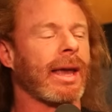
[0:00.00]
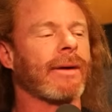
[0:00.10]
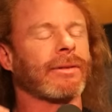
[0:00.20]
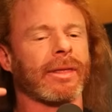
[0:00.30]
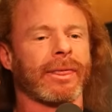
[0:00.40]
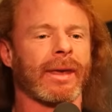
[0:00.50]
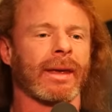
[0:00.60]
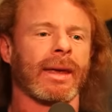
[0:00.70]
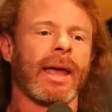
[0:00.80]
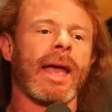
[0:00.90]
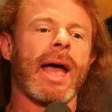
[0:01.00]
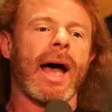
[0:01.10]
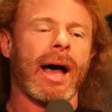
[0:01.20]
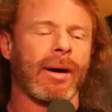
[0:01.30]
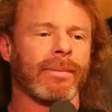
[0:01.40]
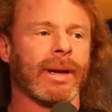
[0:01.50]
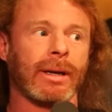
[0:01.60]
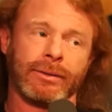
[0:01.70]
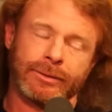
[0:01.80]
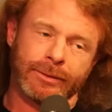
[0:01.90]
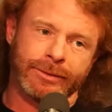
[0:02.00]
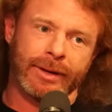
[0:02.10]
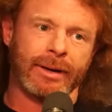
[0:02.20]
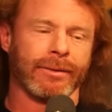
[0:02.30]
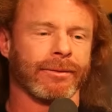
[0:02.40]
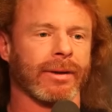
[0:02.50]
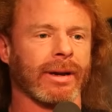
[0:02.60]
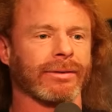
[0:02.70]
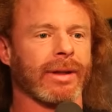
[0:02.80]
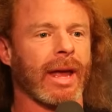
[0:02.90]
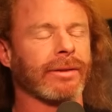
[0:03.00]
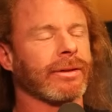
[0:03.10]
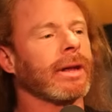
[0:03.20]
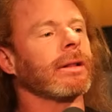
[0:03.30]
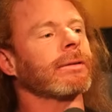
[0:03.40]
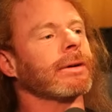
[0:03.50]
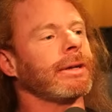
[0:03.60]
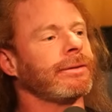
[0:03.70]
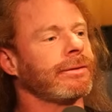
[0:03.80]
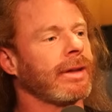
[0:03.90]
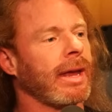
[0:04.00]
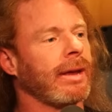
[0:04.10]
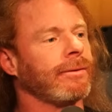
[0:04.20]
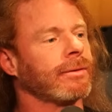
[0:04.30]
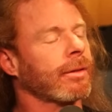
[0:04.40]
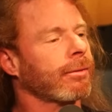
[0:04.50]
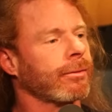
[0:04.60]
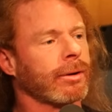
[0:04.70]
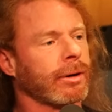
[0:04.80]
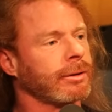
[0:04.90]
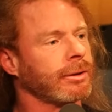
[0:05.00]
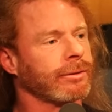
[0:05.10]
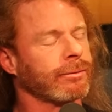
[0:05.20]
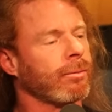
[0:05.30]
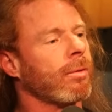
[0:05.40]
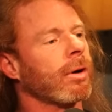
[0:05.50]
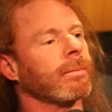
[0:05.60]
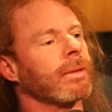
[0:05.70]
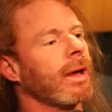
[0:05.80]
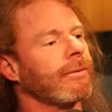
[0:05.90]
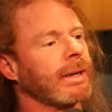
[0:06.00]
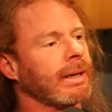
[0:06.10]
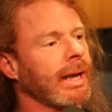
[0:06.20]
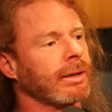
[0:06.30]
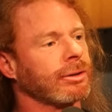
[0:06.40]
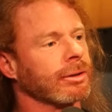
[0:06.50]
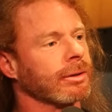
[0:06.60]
You have to think, how many suicidal friends has Hillary saved through her just warm, loving nature?